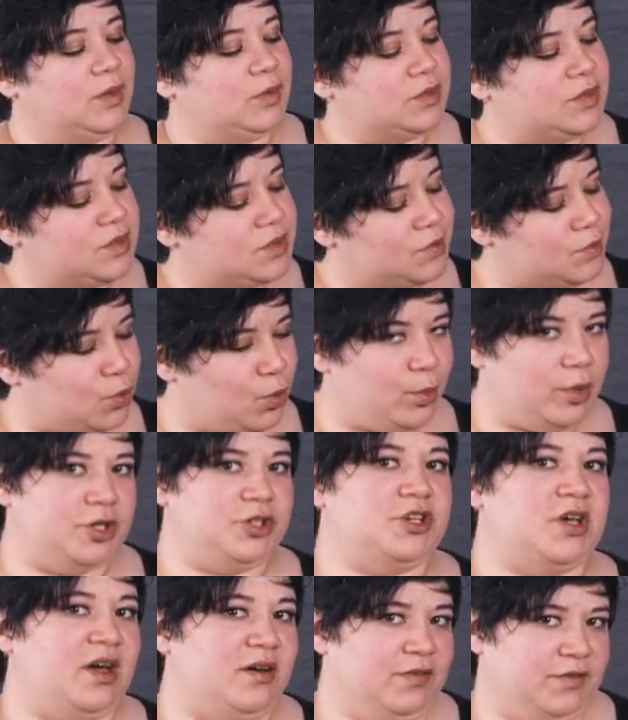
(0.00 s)
so
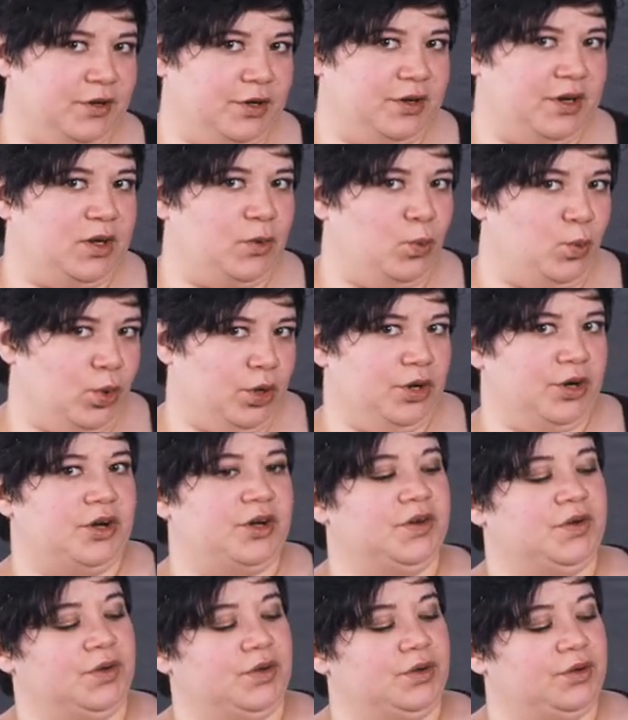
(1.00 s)
much effort and work